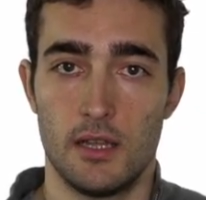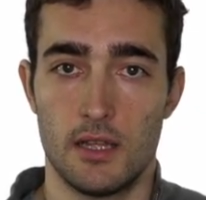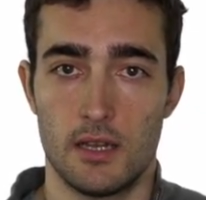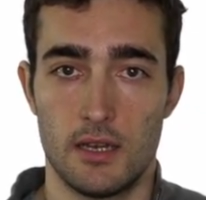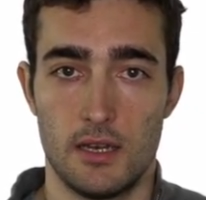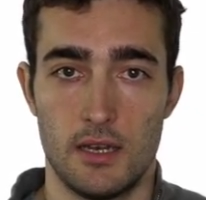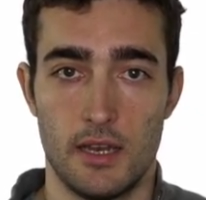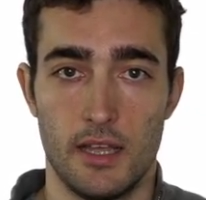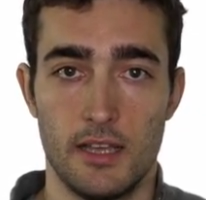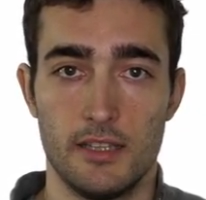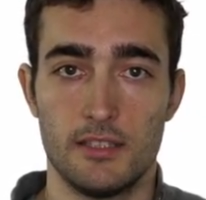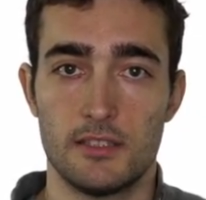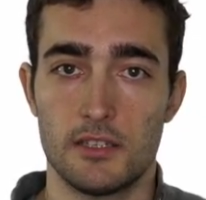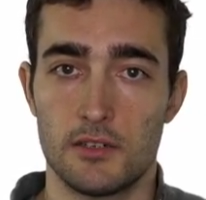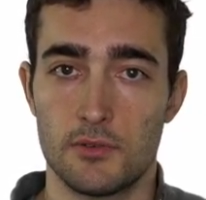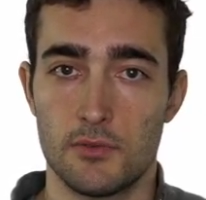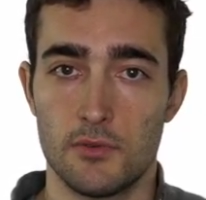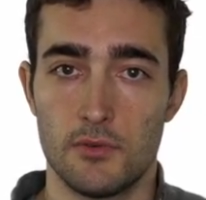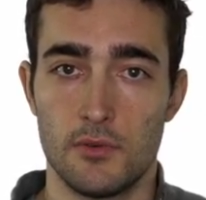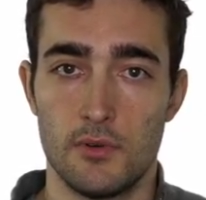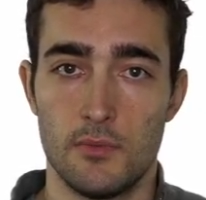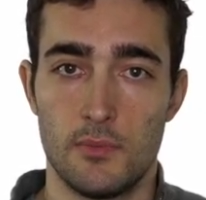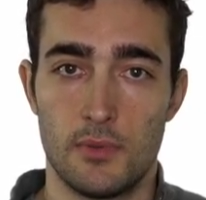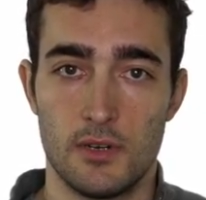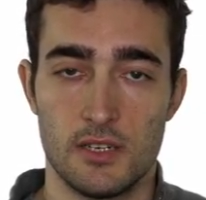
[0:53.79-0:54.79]
Later we
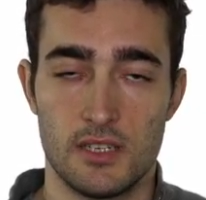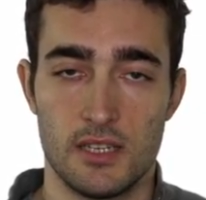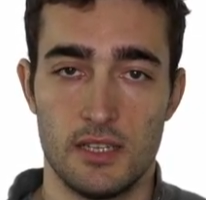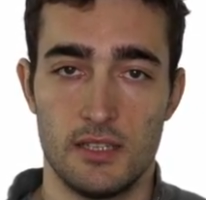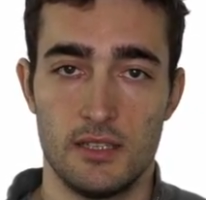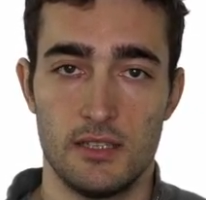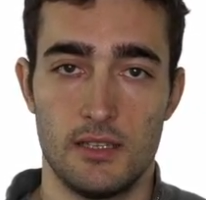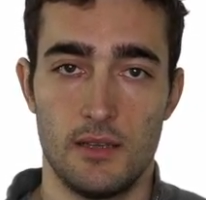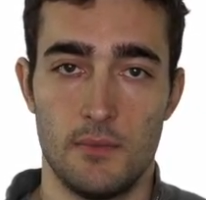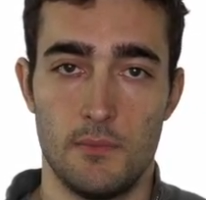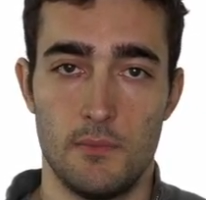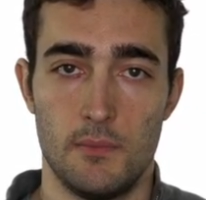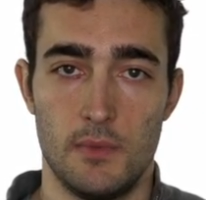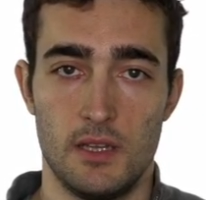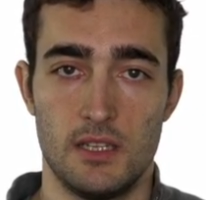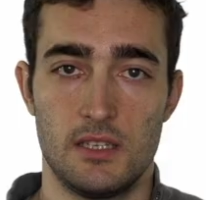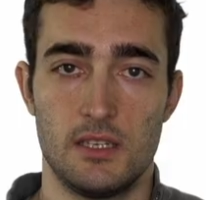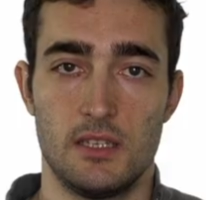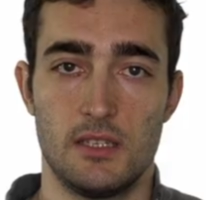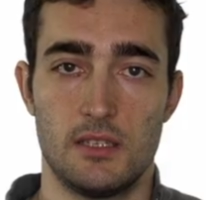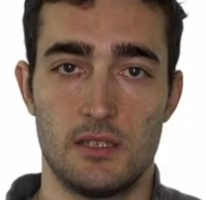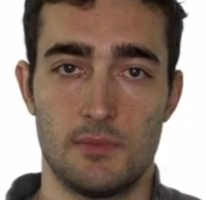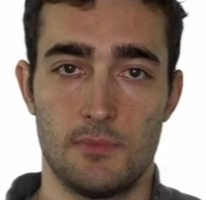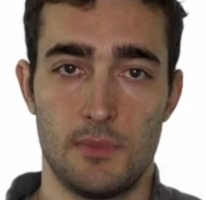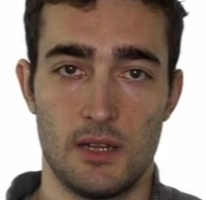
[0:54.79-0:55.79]
will present the
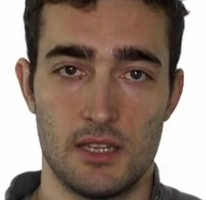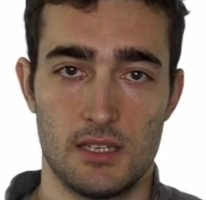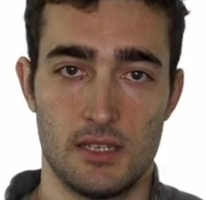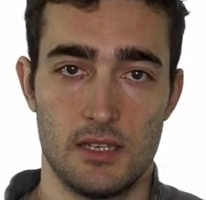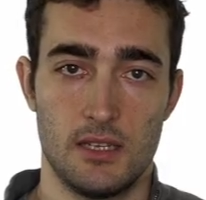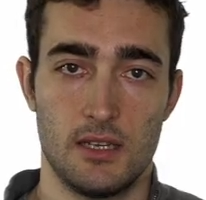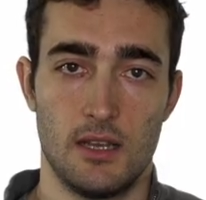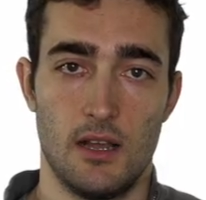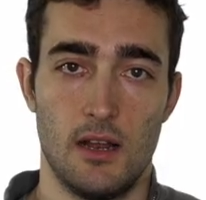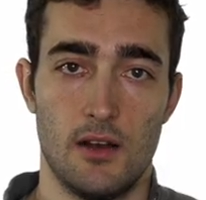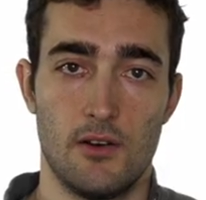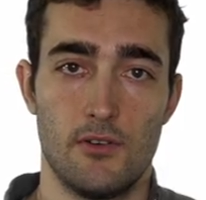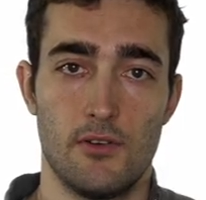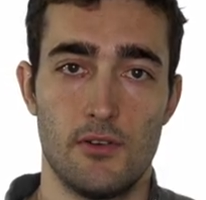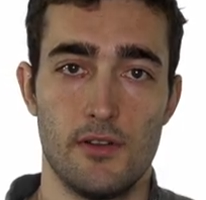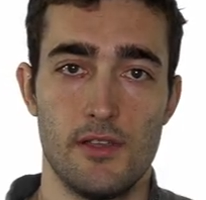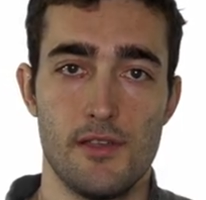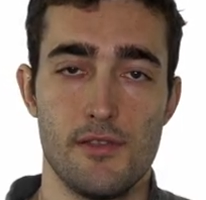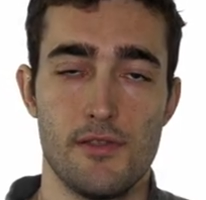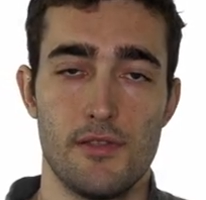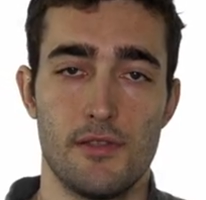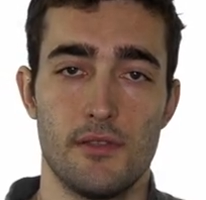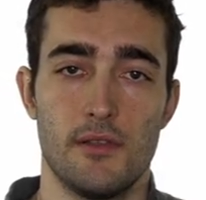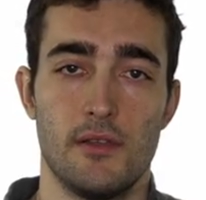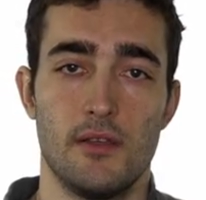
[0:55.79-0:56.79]
message passing
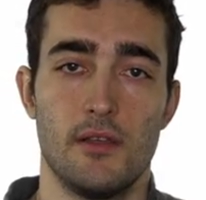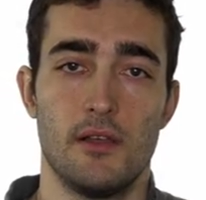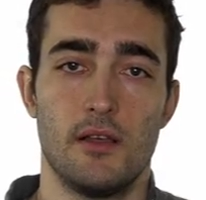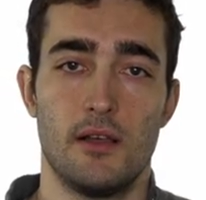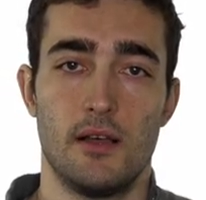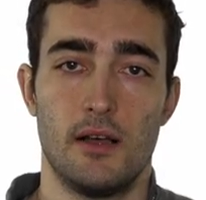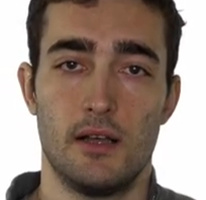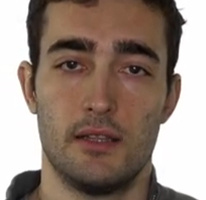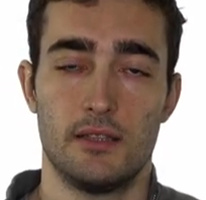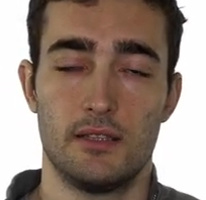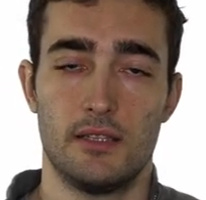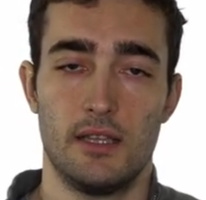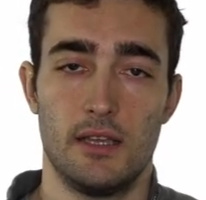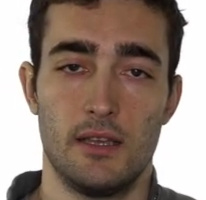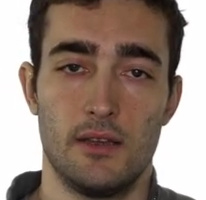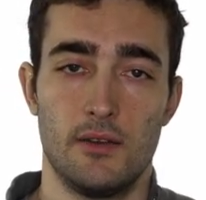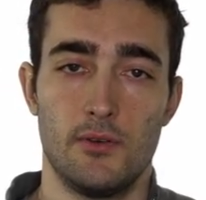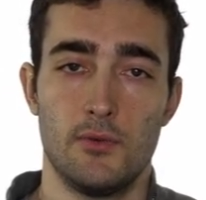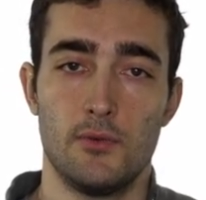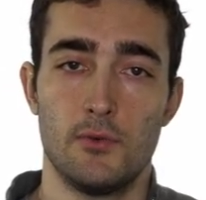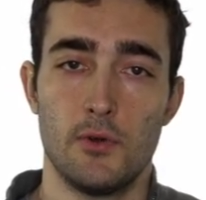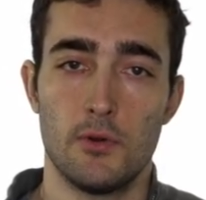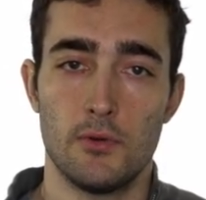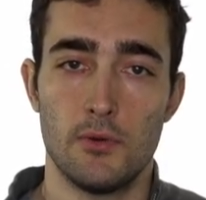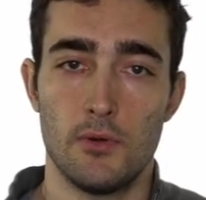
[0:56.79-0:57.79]
algorithm, and
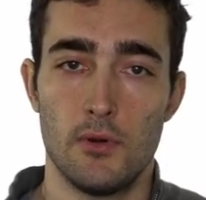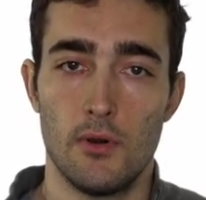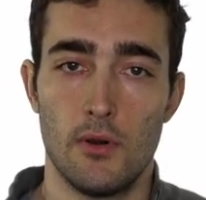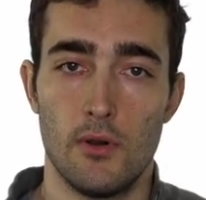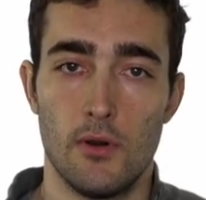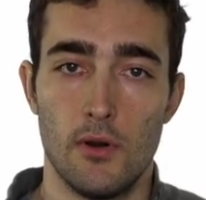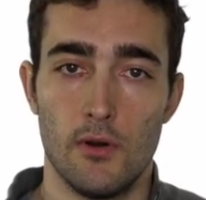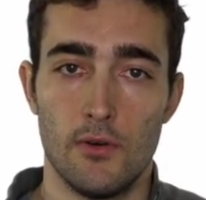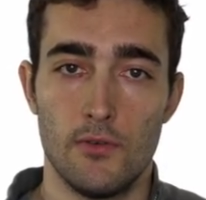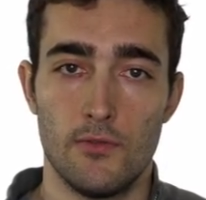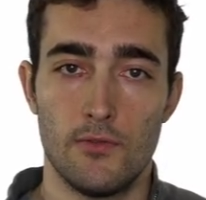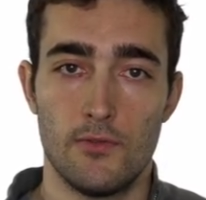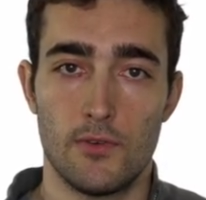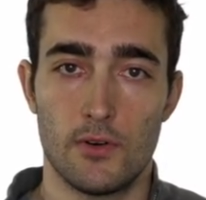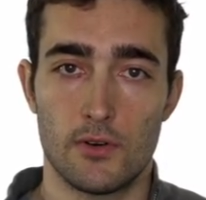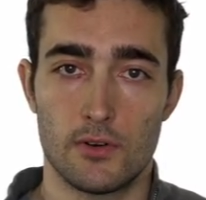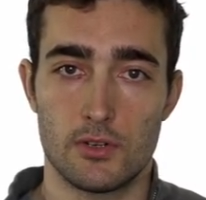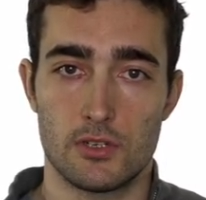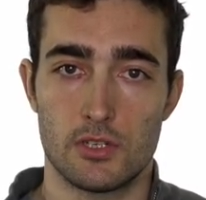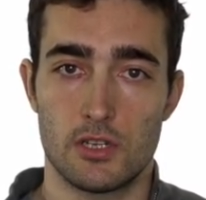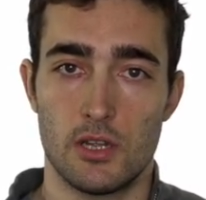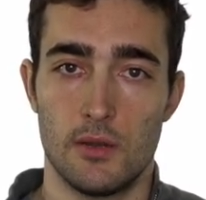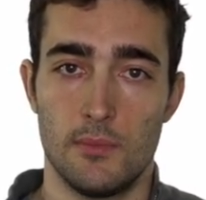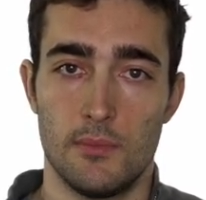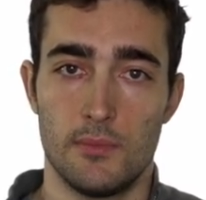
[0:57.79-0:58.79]
then we will go for
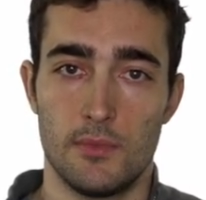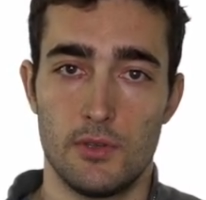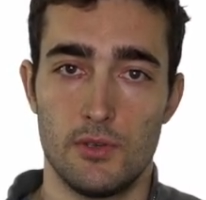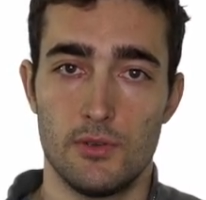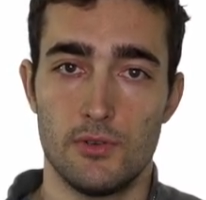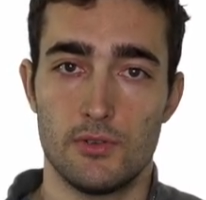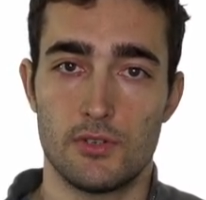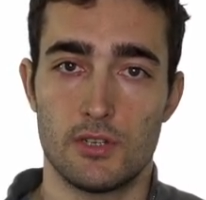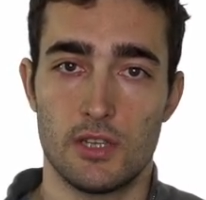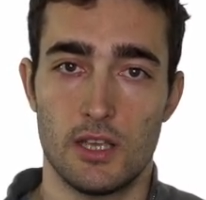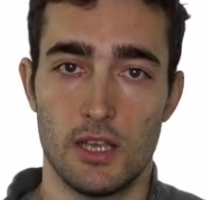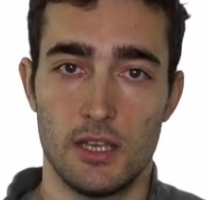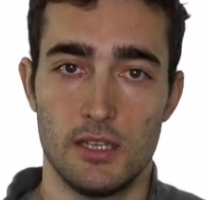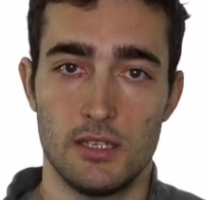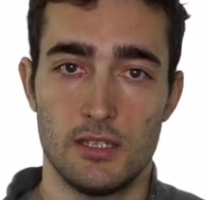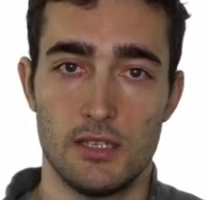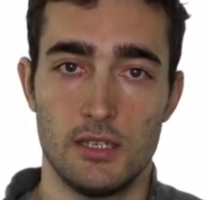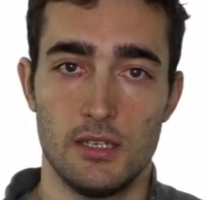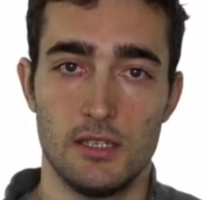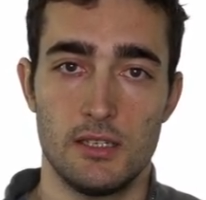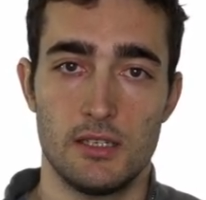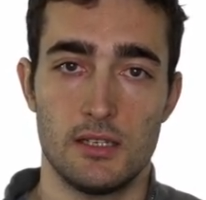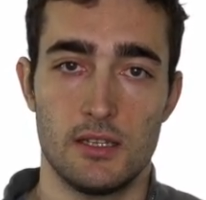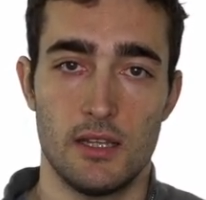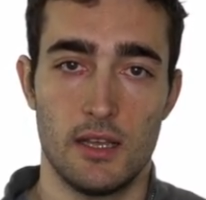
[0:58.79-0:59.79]
some use
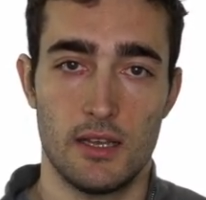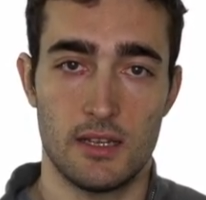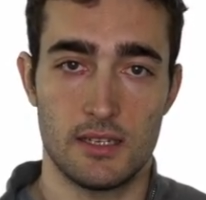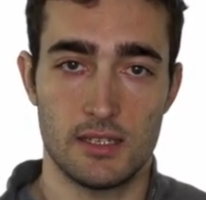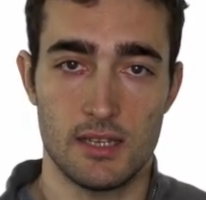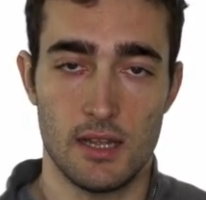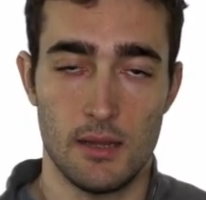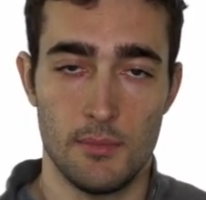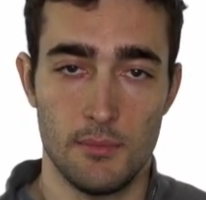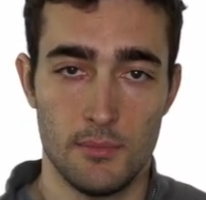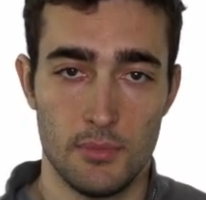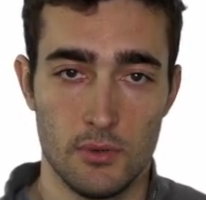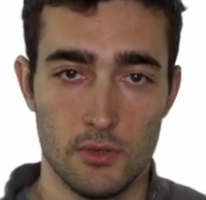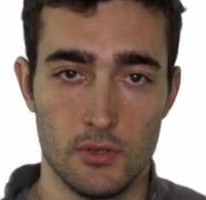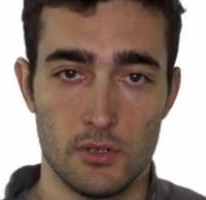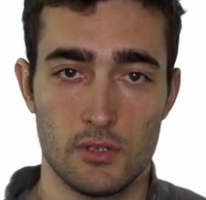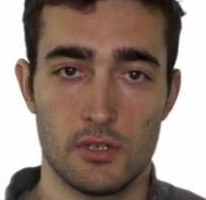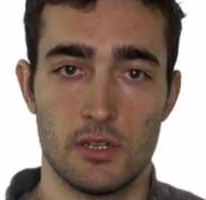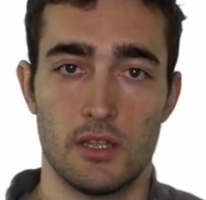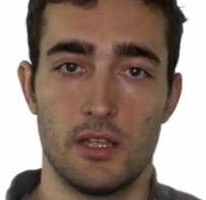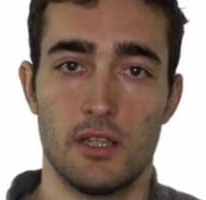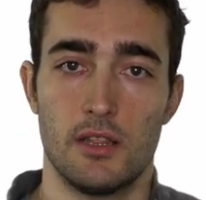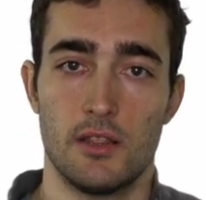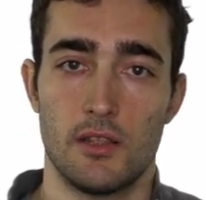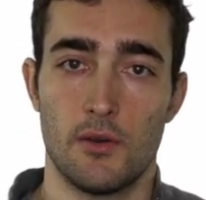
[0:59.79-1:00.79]
cases, examples
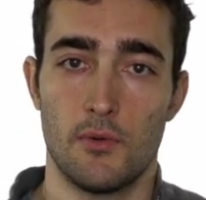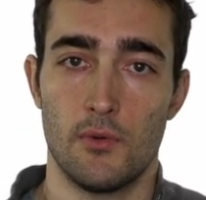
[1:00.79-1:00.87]
in the